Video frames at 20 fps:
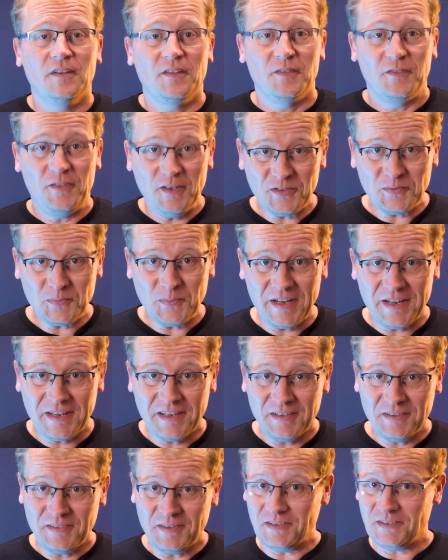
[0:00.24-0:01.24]
This
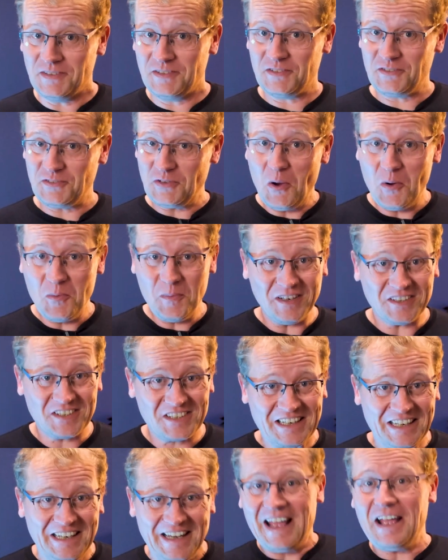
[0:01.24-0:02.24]
week, there's so
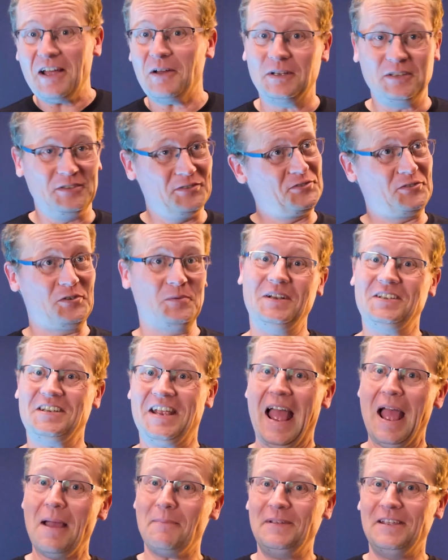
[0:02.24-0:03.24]
much cloud and so much
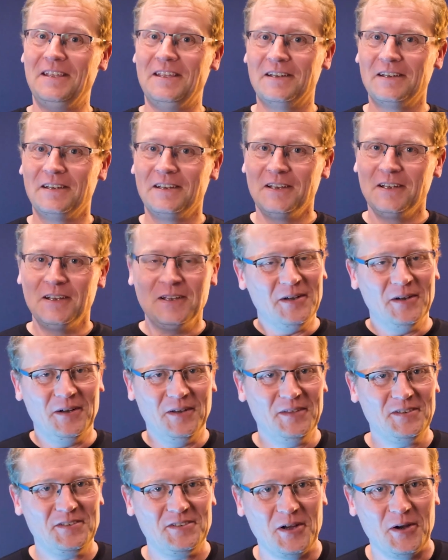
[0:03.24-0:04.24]
happy
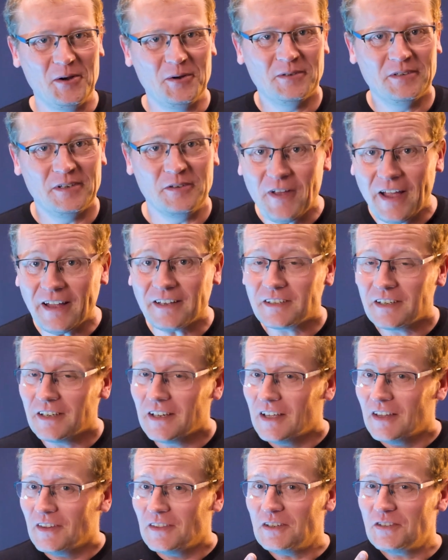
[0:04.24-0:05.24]
on the show. In fact,
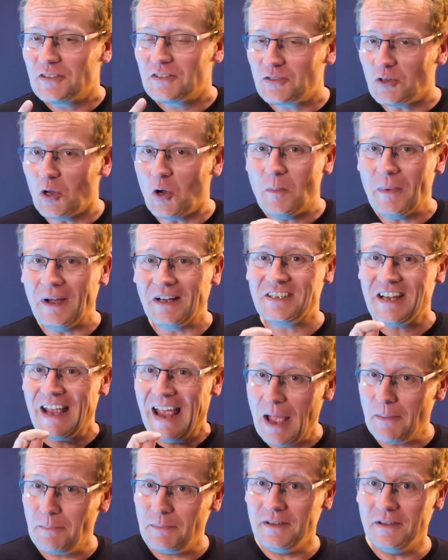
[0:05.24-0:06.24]
there's so much
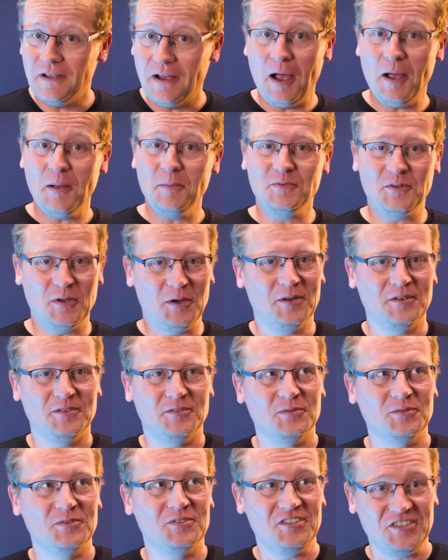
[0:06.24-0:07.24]
happy, I'm going
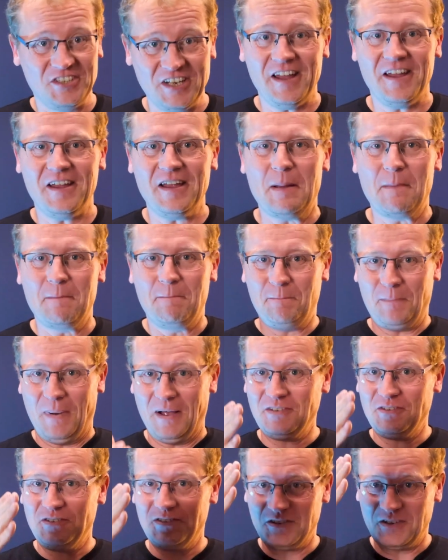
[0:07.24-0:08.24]
to share a
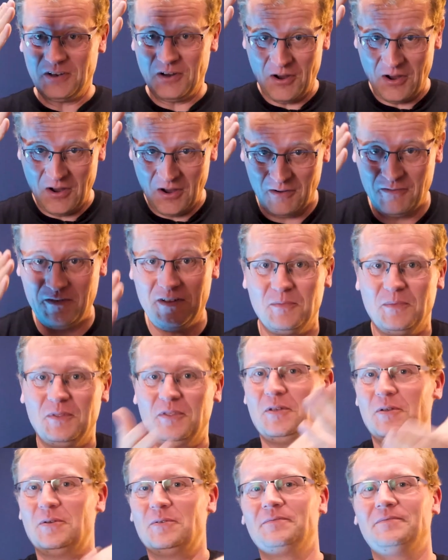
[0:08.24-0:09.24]
bunch of it with
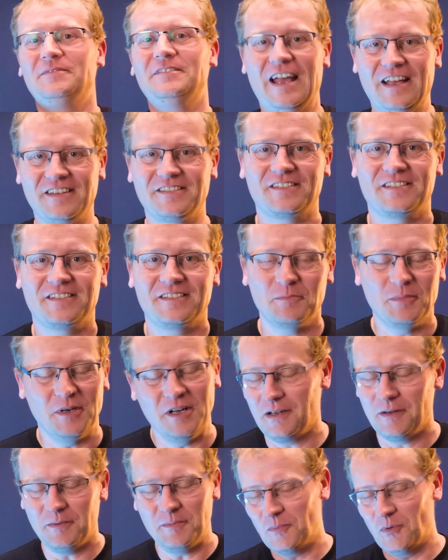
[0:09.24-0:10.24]
you. Yes,
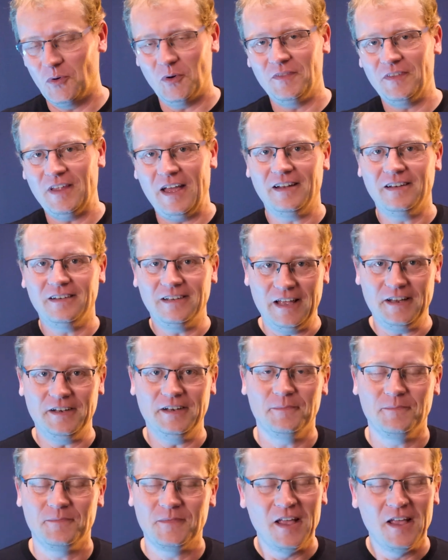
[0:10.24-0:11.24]
but more on that
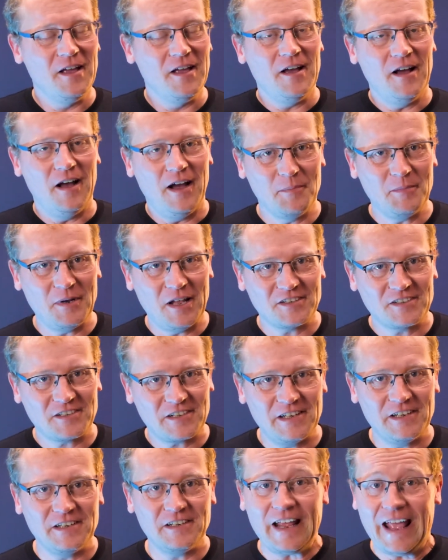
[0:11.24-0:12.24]
later. I'm Lars
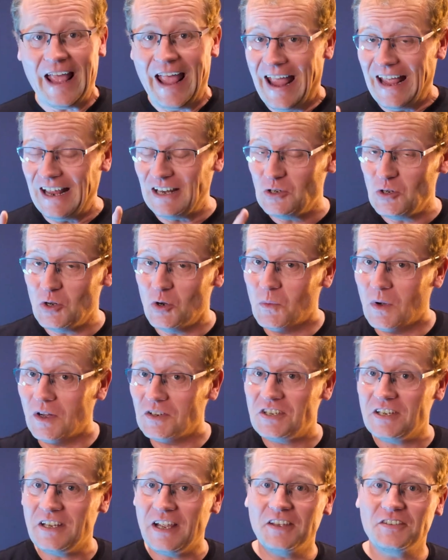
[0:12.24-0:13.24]
Klint, and you're
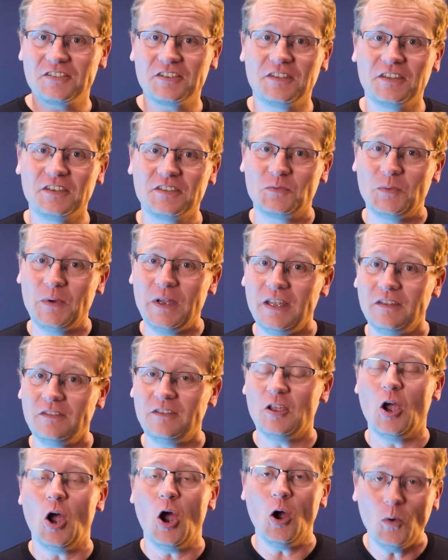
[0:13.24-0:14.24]
watching Azure This Week,
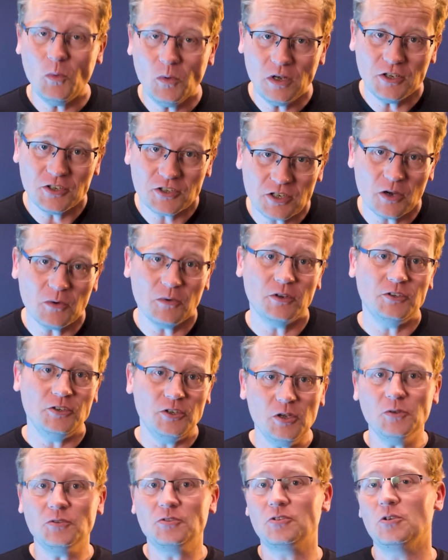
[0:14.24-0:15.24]
the only show on
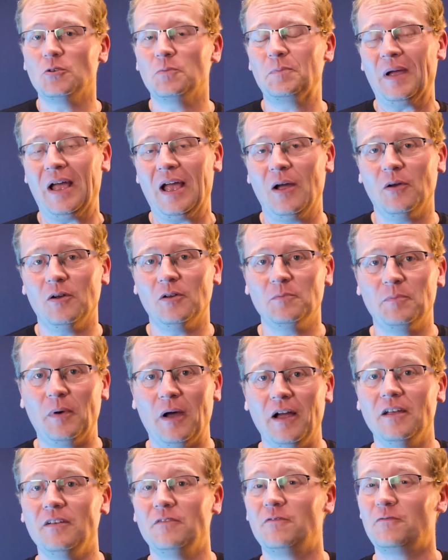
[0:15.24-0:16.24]
YouTube powered
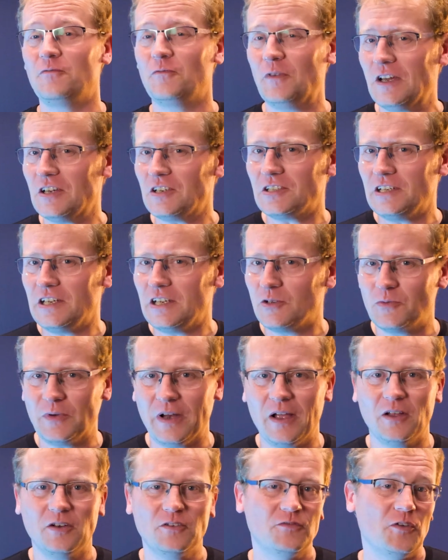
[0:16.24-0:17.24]
by freshly
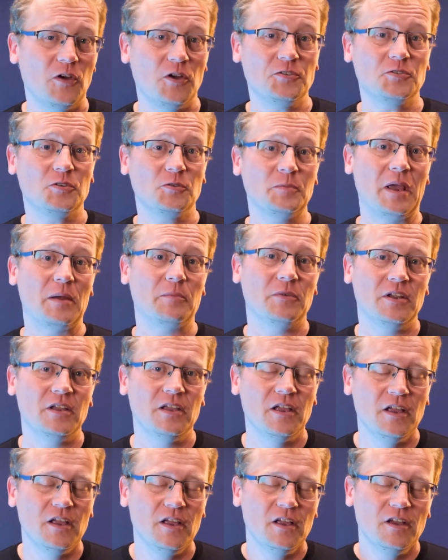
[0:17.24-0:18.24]
ground virtual
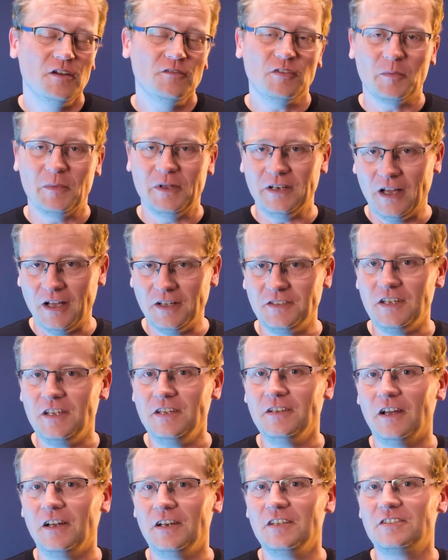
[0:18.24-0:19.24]
memory from a
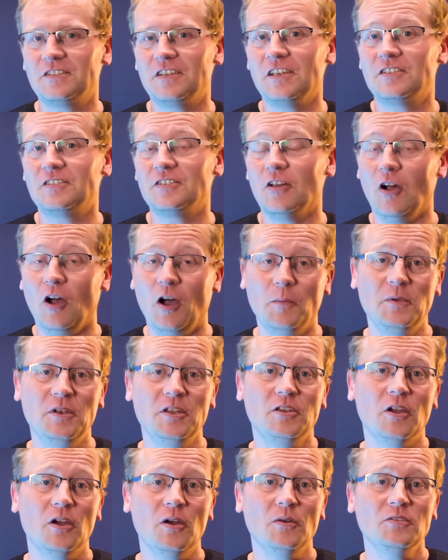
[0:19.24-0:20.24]
1996
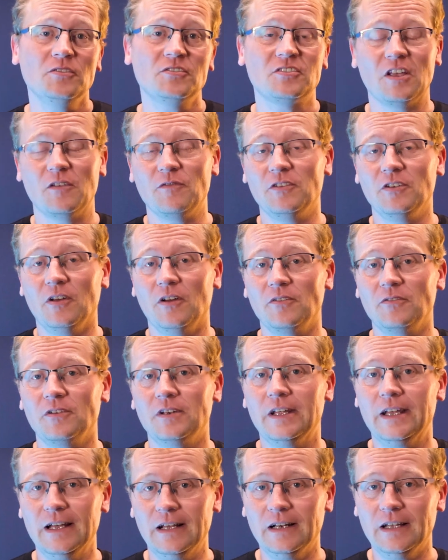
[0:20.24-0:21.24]
OmniGo
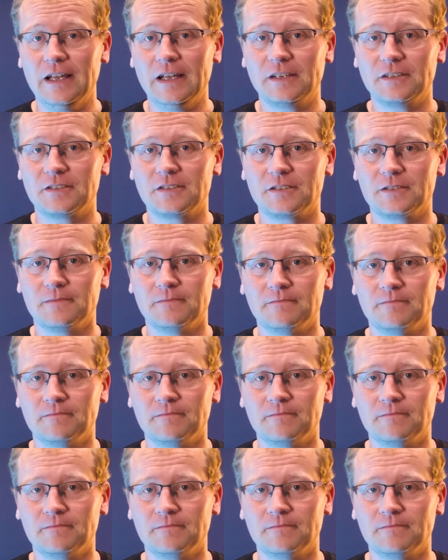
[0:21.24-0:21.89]
700 LX.